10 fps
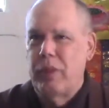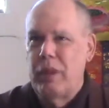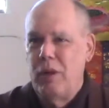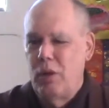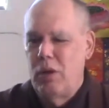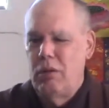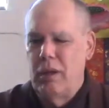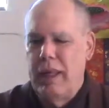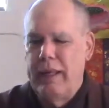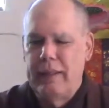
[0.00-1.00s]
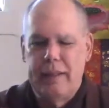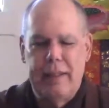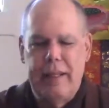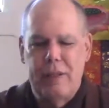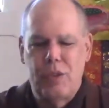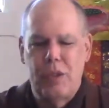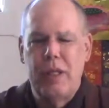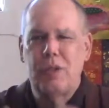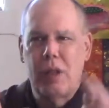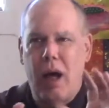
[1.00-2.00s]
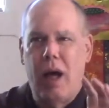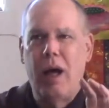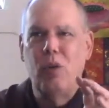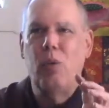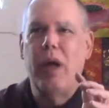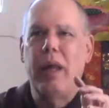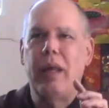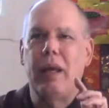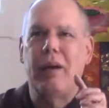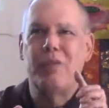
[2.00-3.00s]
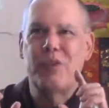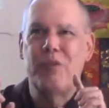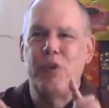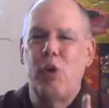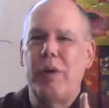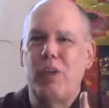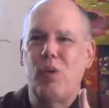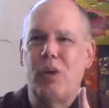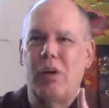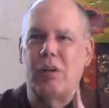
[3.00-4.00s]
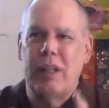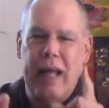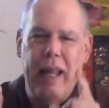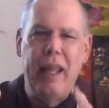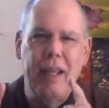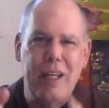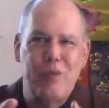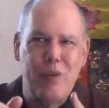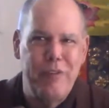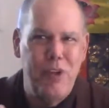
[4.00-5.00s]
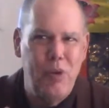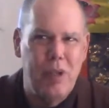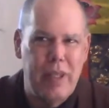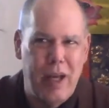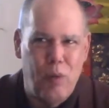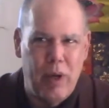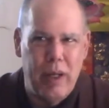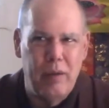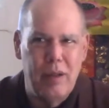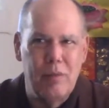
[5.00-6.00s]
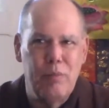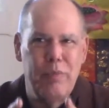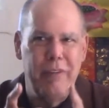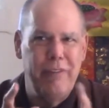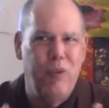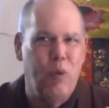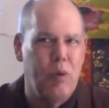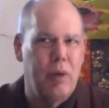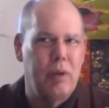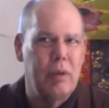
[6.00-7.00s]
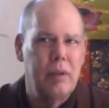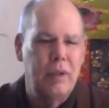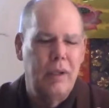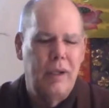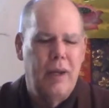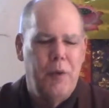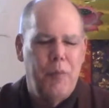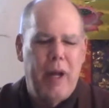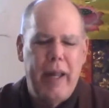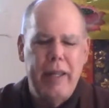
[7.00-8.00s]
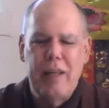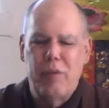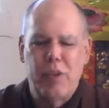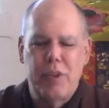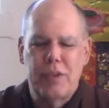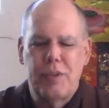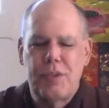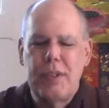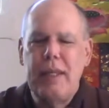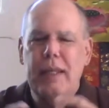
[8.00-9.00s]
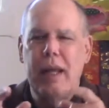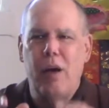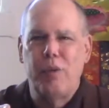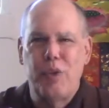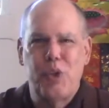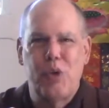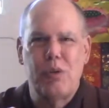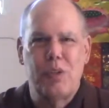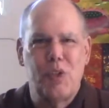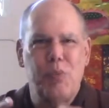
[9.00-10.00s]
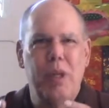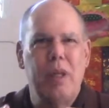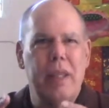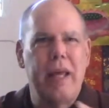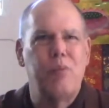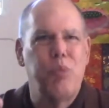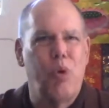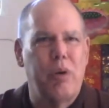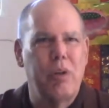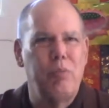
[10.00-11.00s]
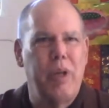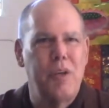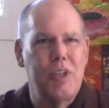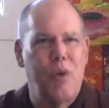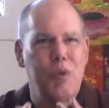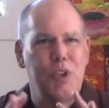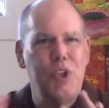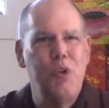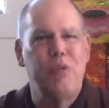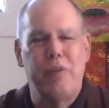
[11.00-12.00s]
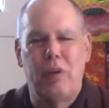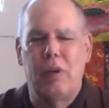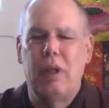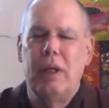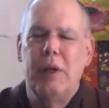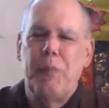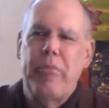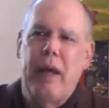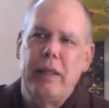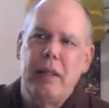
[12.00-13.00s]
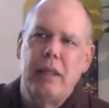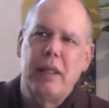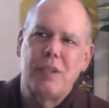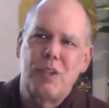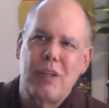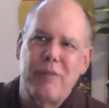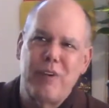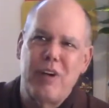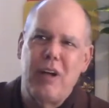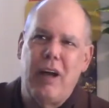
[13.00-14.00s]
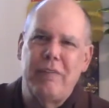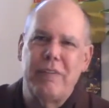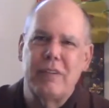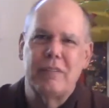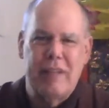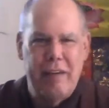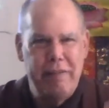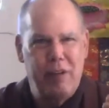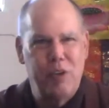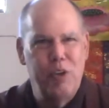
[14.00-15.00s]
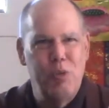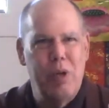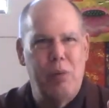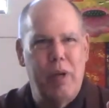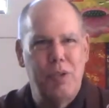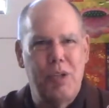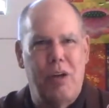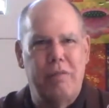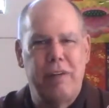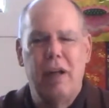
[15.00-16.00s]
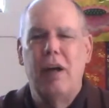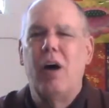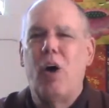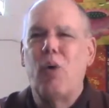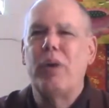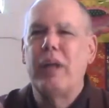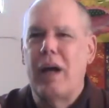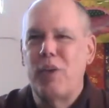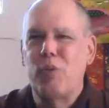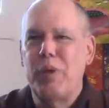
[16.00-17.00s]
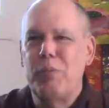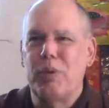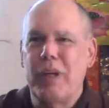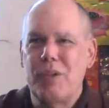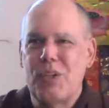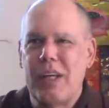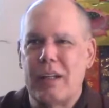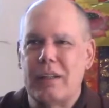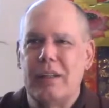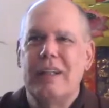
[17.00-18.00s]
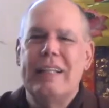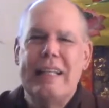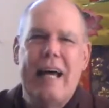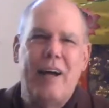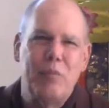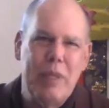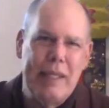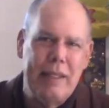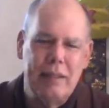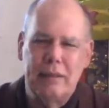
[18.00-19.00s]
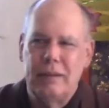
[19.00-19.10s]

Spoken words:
you know. And it's an odd way of viewing the world, and I had never viewed it that way before. I had never seen health insurance as being that important because I was youthful. I didn't get sick very often. I felt good about myself. Only other people get sick, not me.